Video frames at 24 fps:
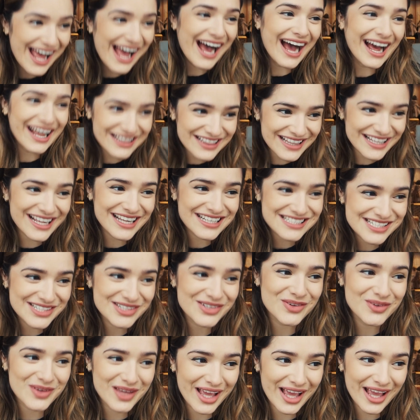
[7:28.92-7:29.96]
I think I did
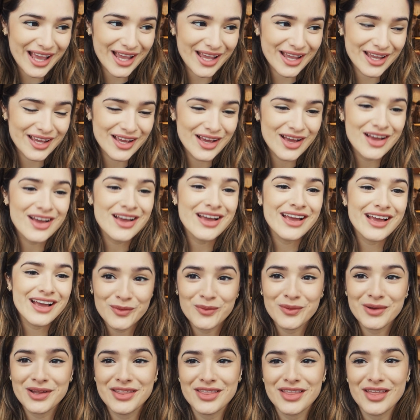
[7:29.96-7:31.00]
okay
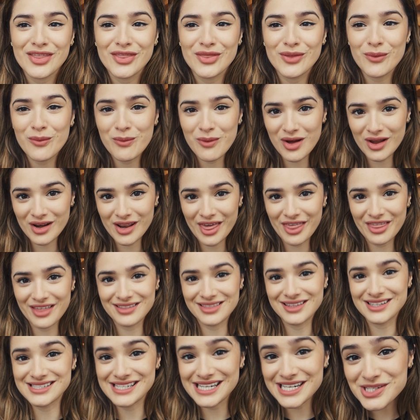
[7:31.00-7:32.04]
with the one
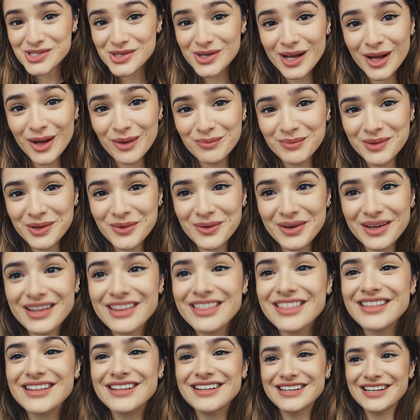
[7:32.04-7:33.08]
that the teacher helped me
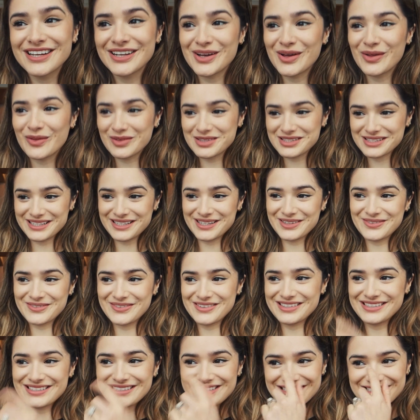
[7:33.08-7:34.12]
with. You know, the second
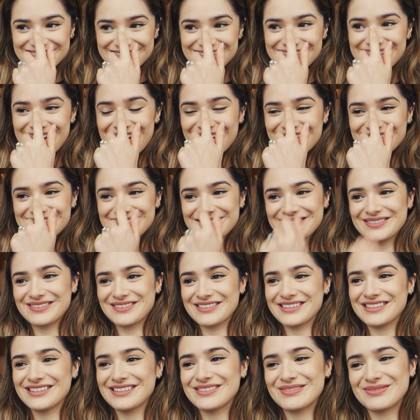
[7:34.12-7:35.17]
one didn't turn out so
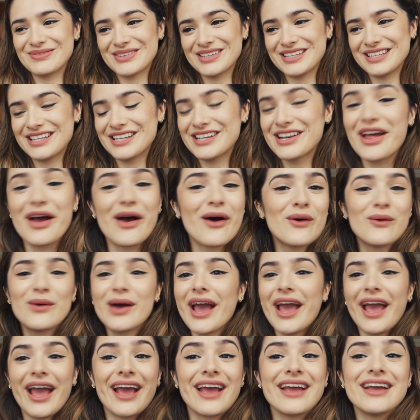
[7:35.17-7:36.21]
good, but you know,
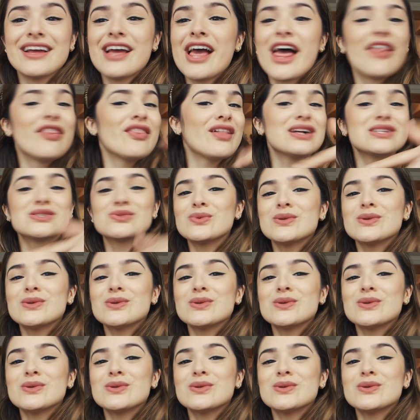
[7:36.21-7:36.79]
hey, that's